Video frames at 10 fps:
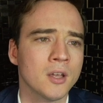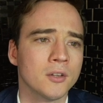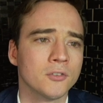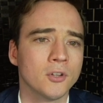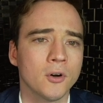
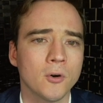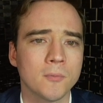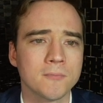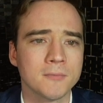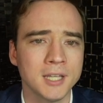
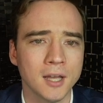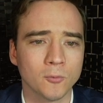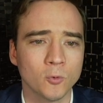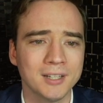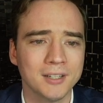So yeah,
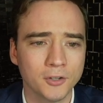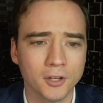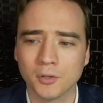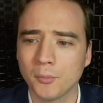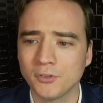we'll
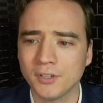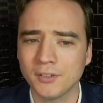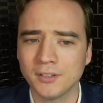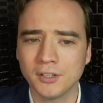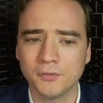discuss about this
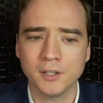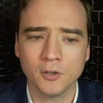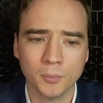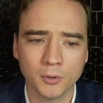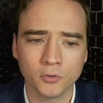in this video,
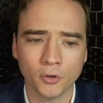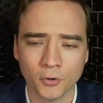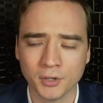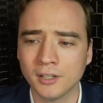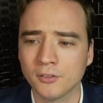about the
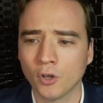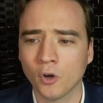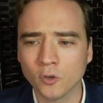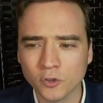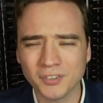earnings,
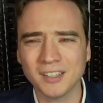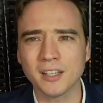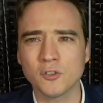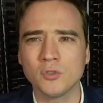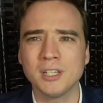all the things
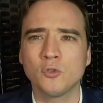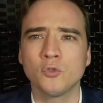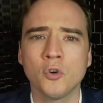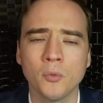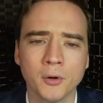that you need to
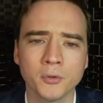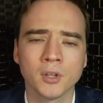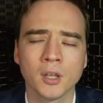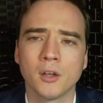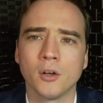know about
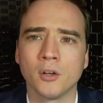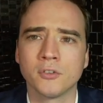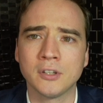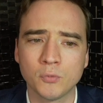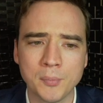
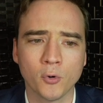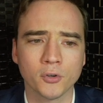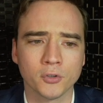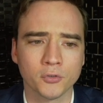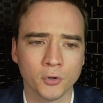this report,
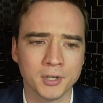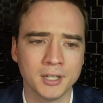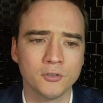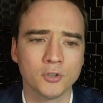those earnings.